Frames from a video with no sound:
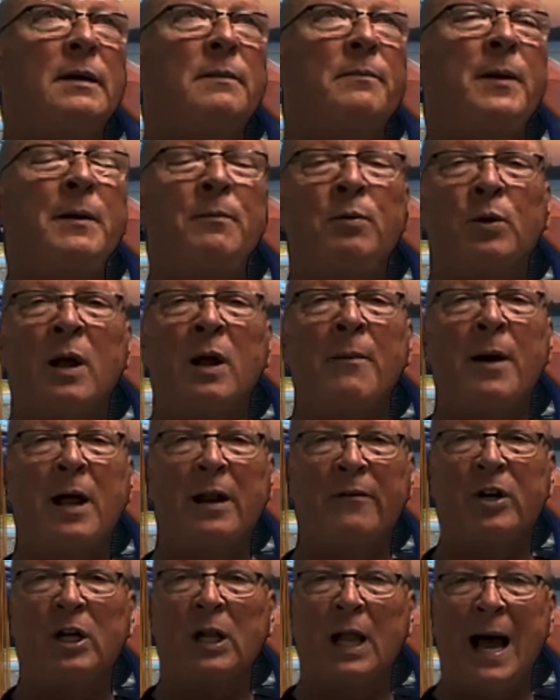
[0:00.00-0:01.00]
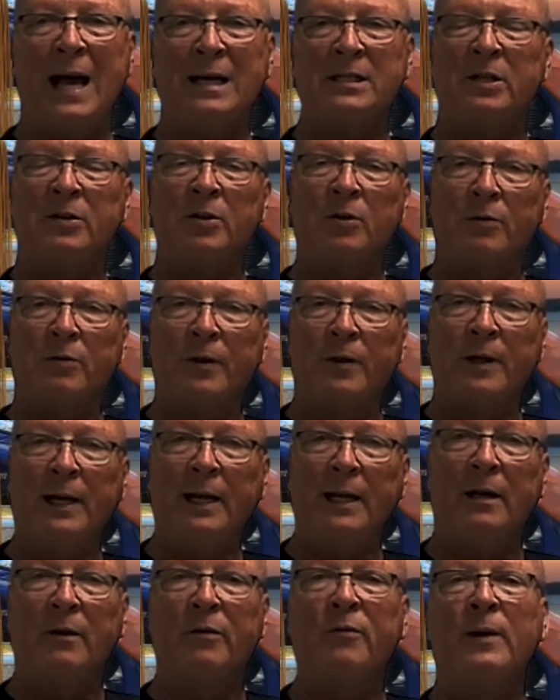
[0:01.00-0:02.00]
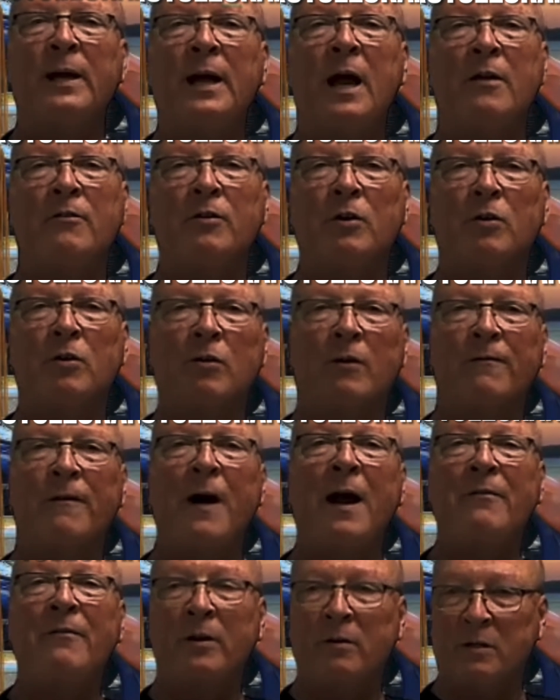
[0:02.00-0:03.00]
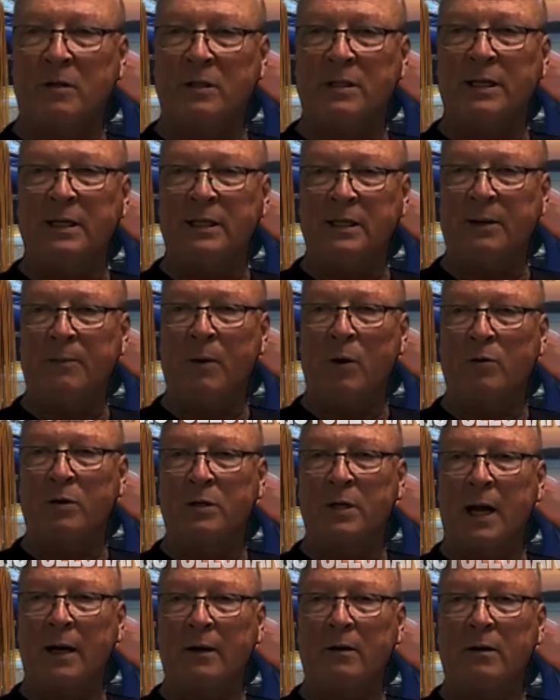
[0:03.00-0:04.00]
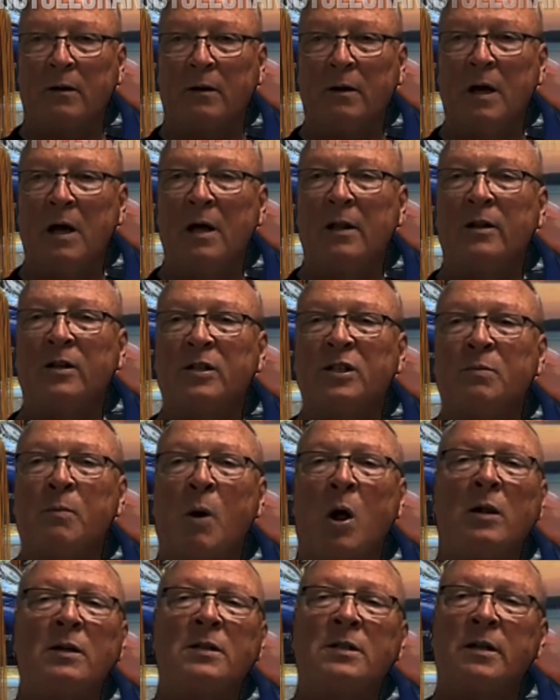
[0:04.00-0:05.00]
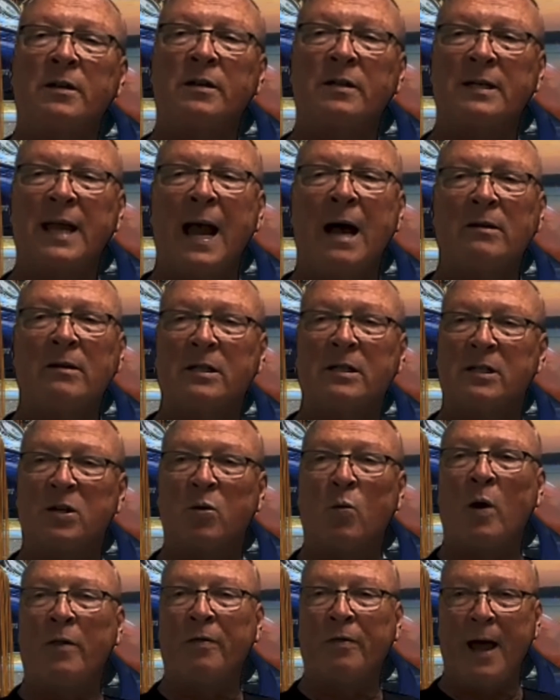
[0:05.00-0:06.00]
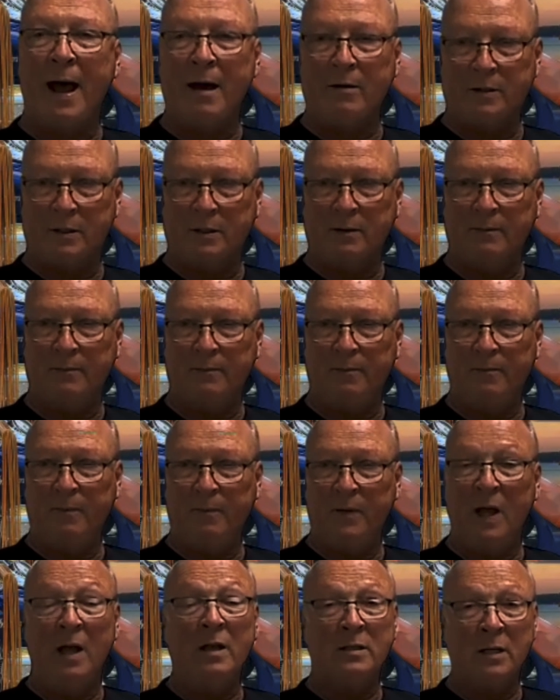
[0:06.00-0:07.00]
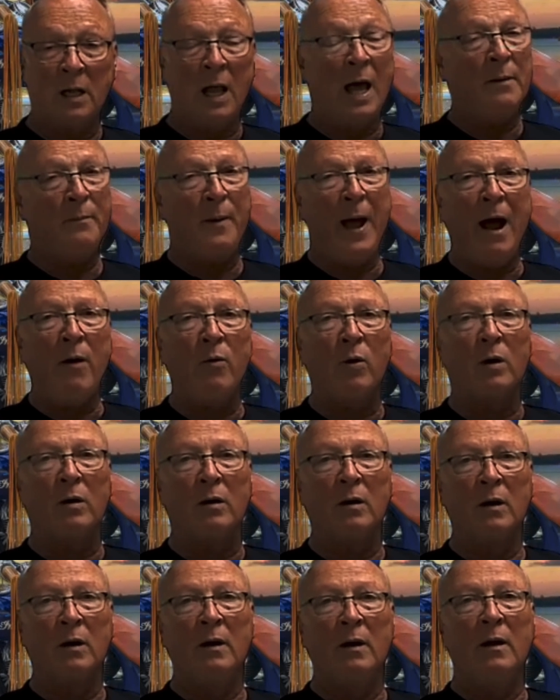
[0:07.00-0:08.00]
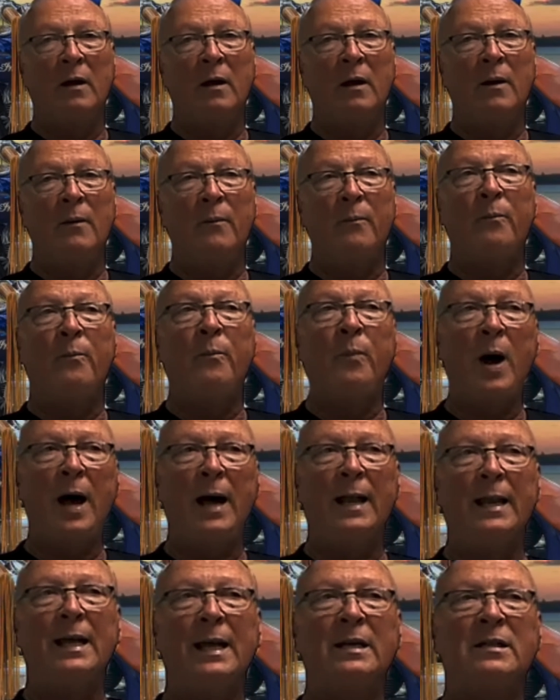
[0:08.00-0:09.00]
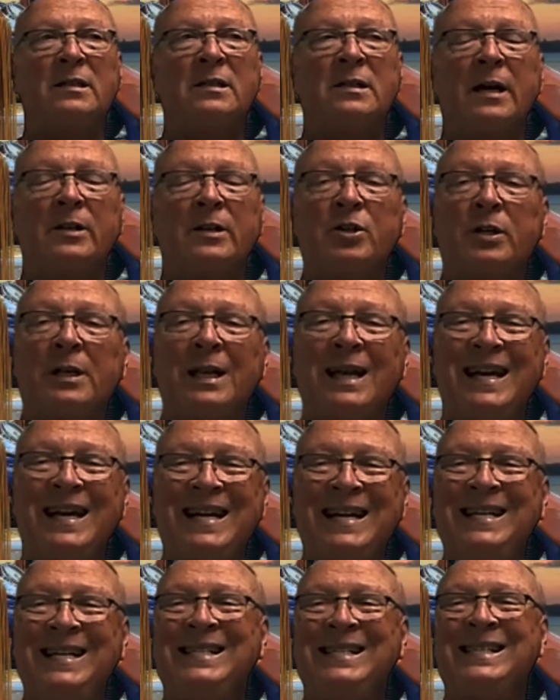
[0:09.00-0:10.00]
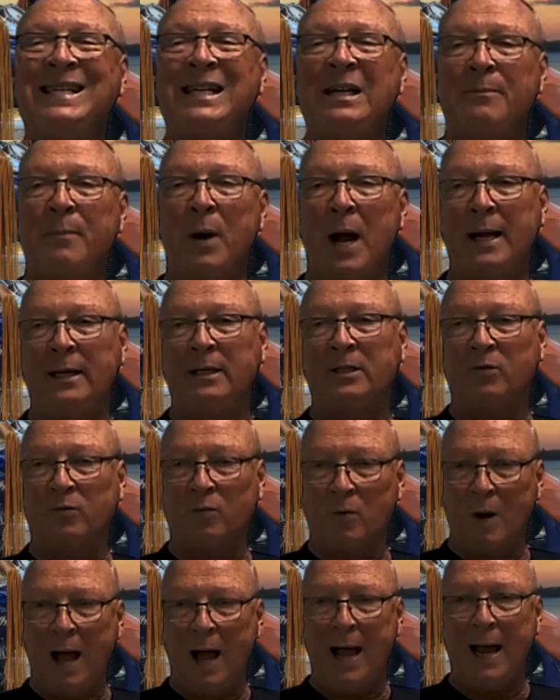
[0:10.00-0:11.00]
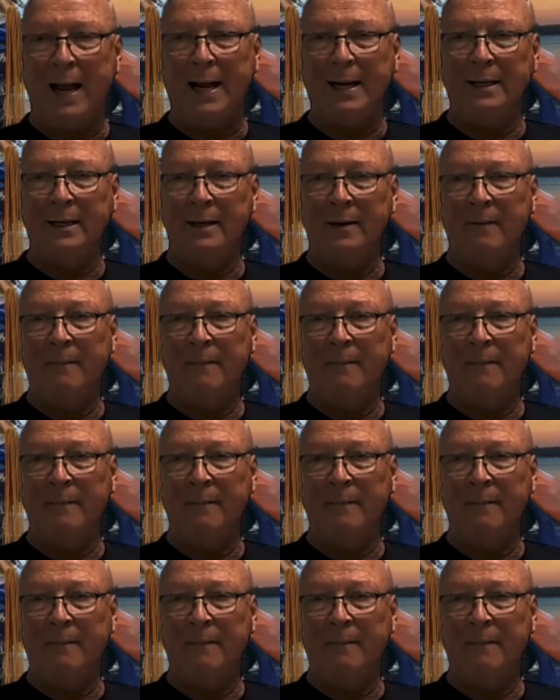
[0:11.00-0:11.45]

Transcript: people come out of a class and they're thinking a 300 or a 500cc motorcycle. The smallest of the Scouts is a 1000. It's a lot of power, but it's such an easy bike to ride